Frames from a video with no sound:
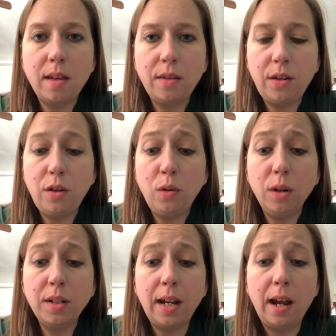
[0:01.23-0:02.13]
The New
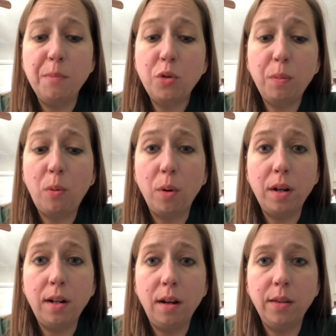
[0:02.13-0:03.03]
York Times
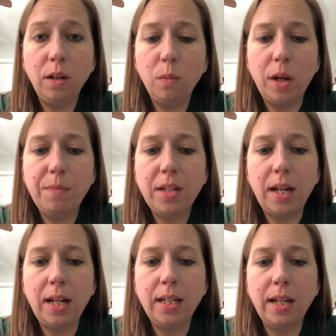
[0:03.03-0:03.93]
reported on their
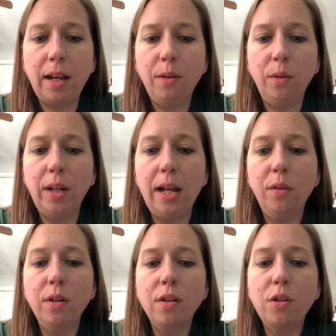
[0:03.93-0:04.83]
website titled
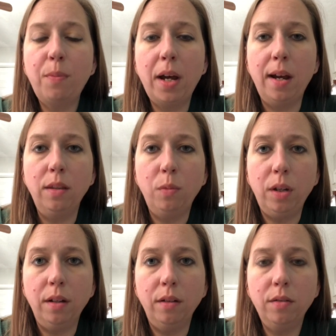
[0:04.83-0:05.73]
Elders Behind the
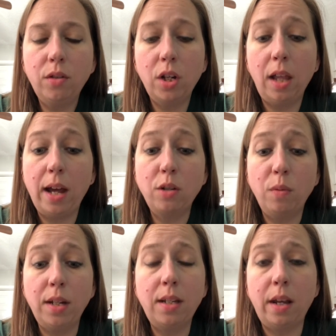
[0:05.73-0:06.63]
Wheel, July
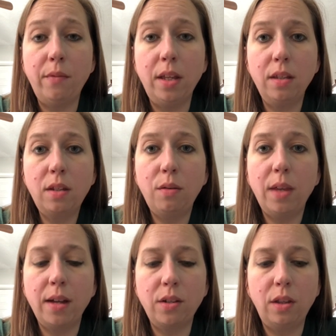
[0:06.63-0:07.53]
27,
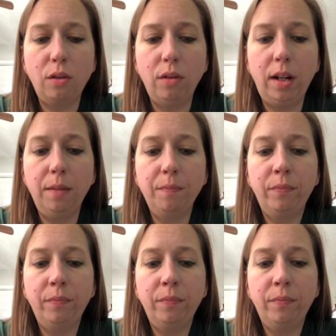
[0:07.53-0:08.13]
2003.